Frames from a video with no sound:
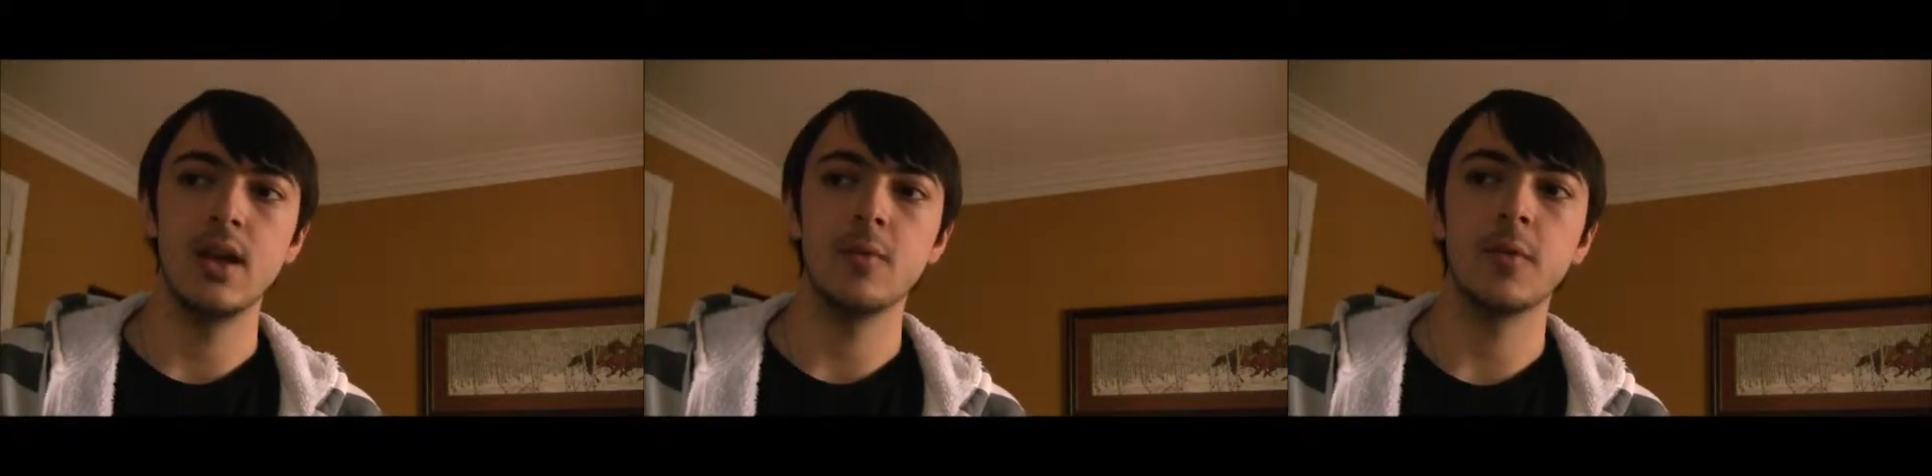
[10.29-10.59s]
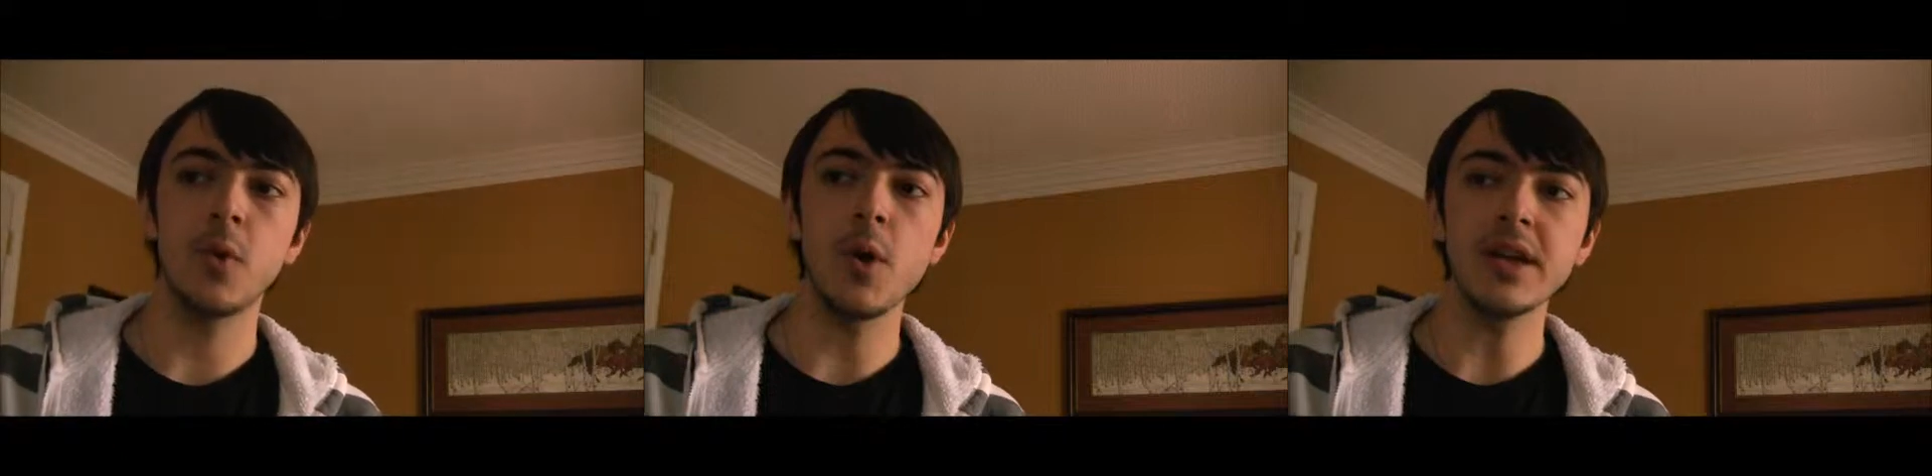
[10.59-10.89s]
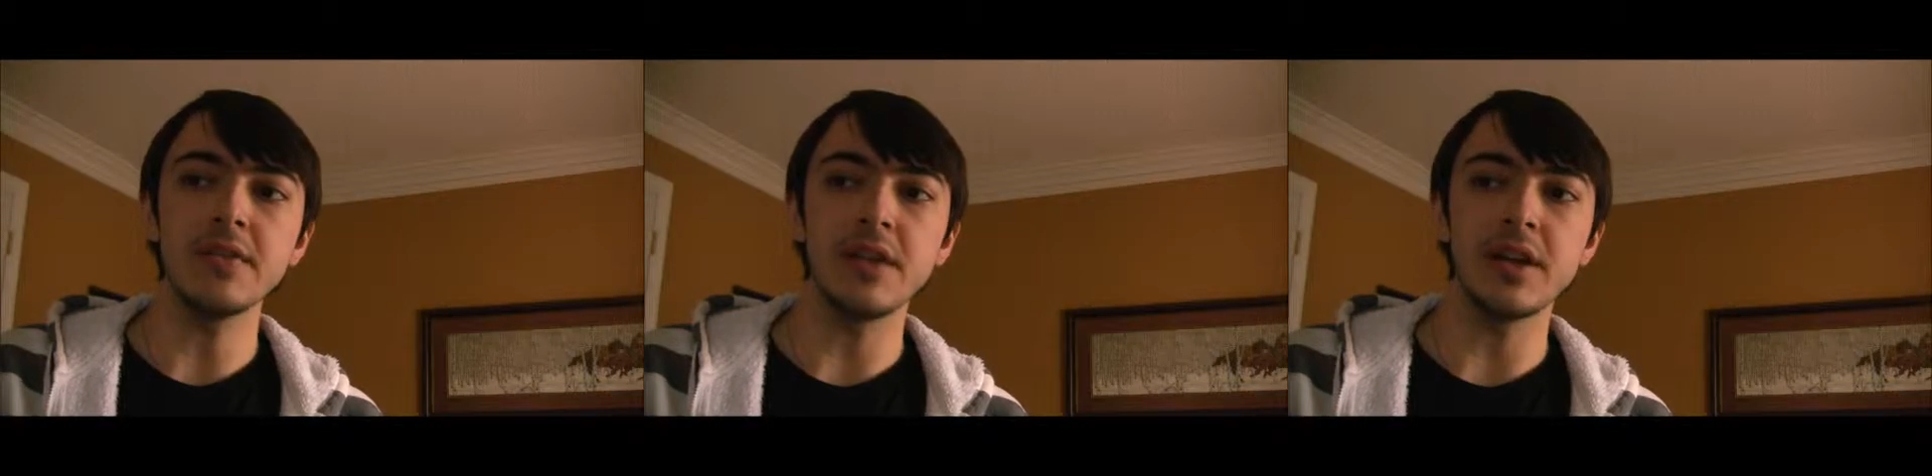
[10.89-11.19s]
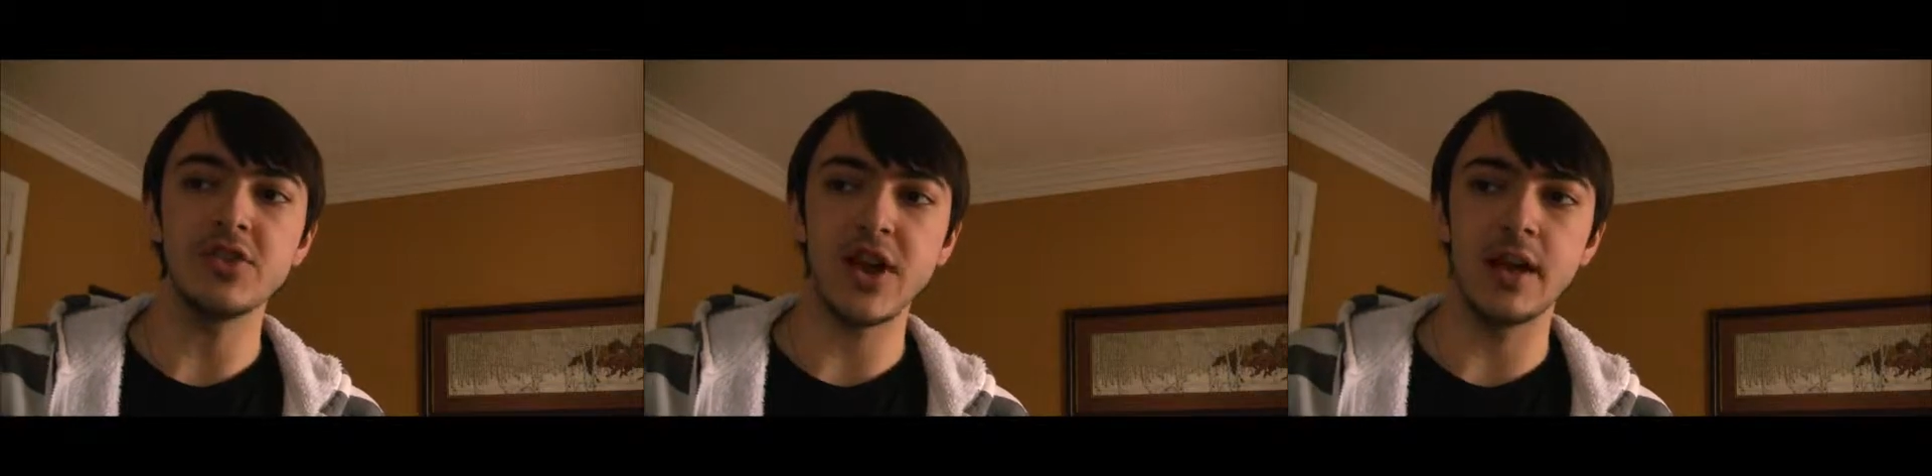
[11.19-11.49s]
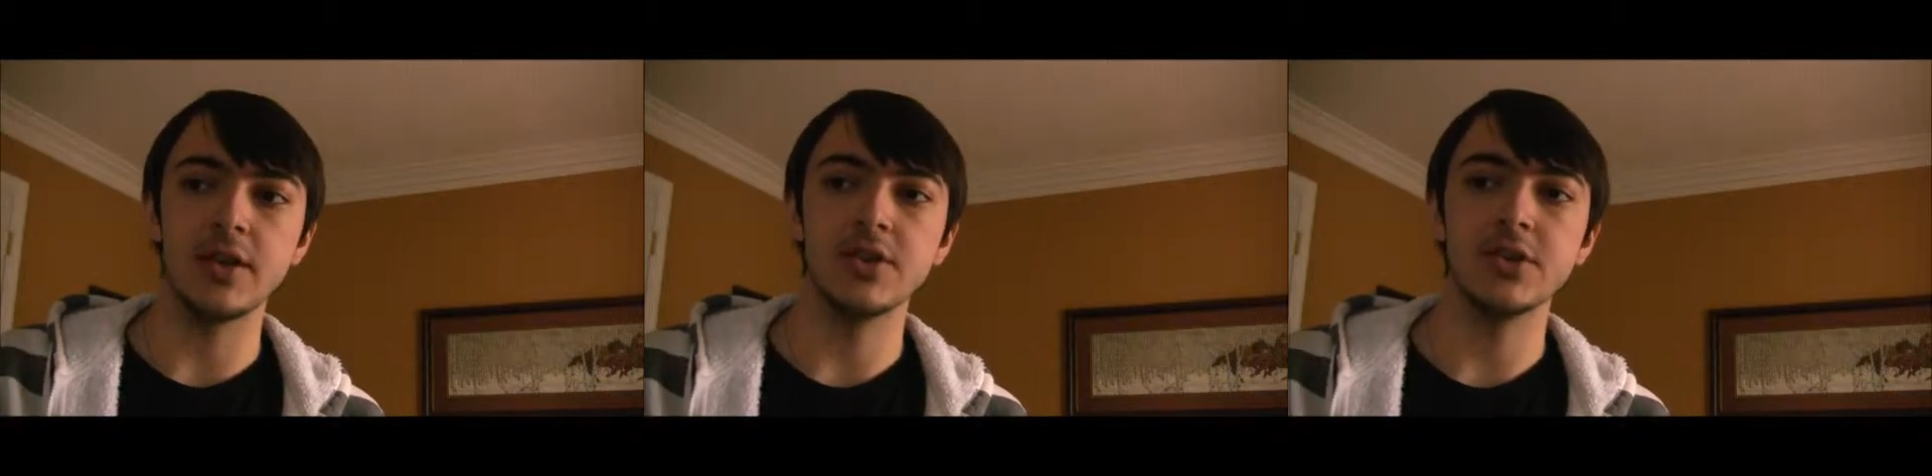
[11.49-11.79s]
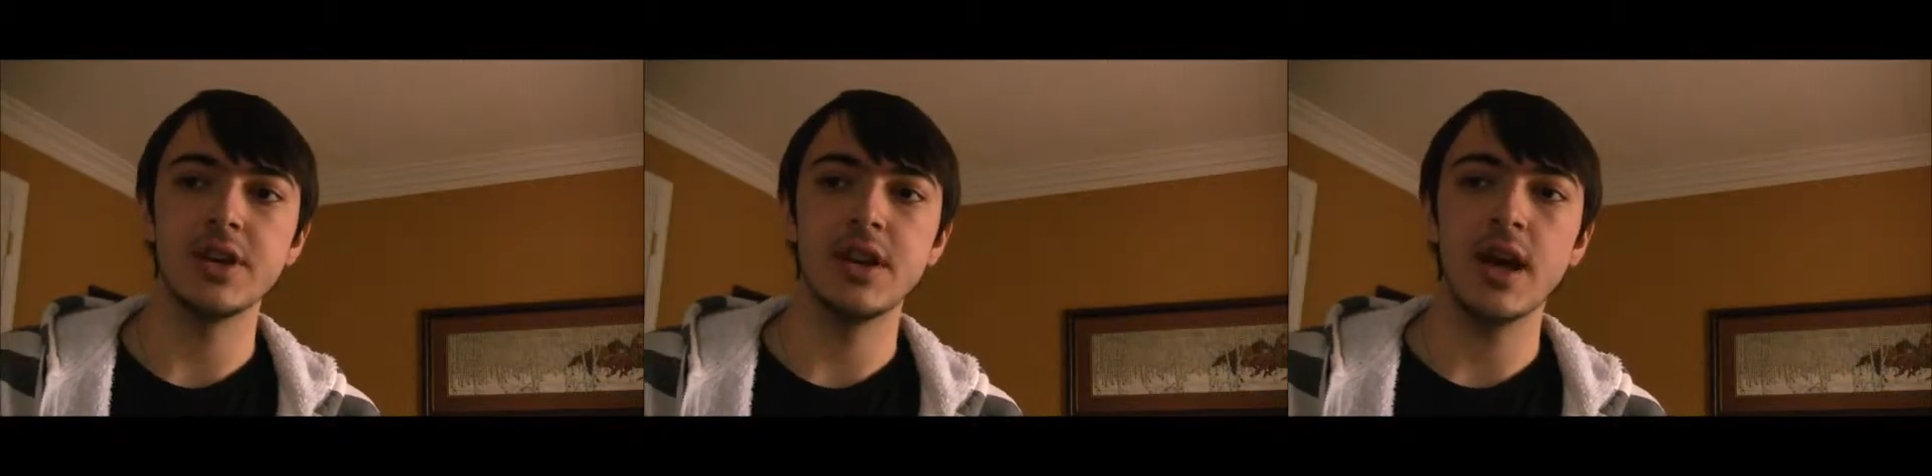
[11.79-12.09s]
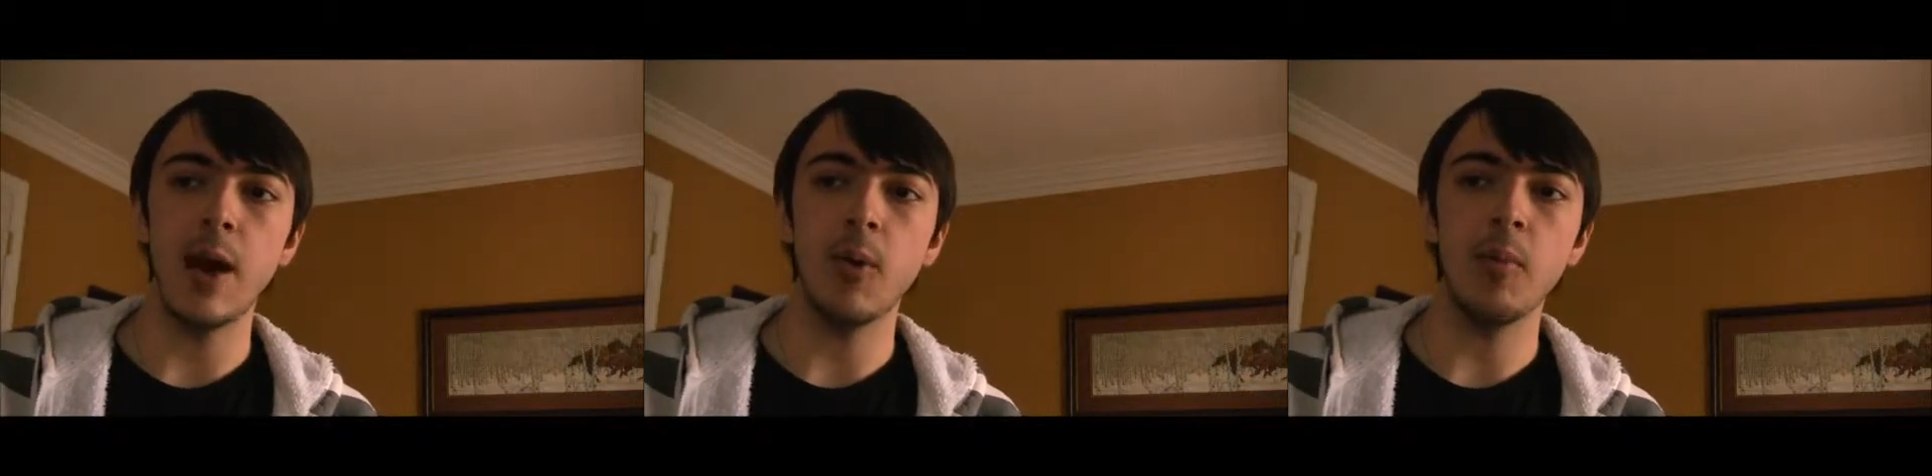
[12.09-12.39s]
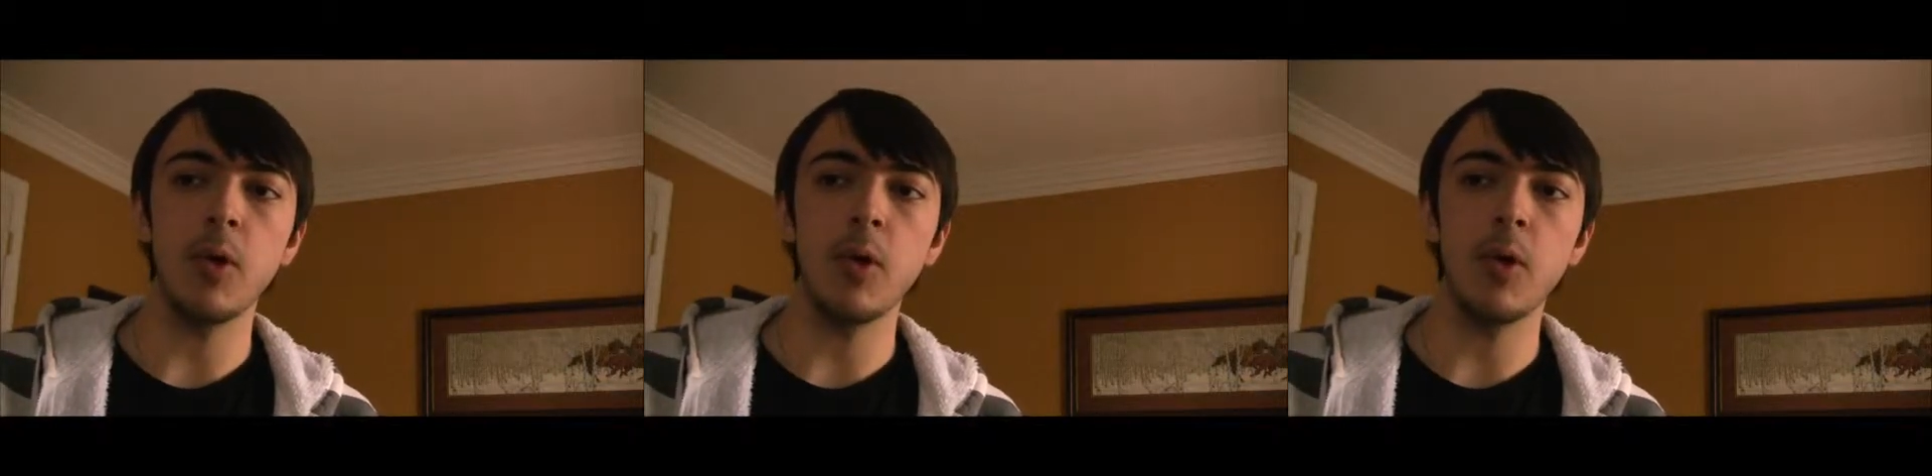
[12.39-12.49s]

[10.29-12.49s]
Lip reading: Before I get to today's challenge, I want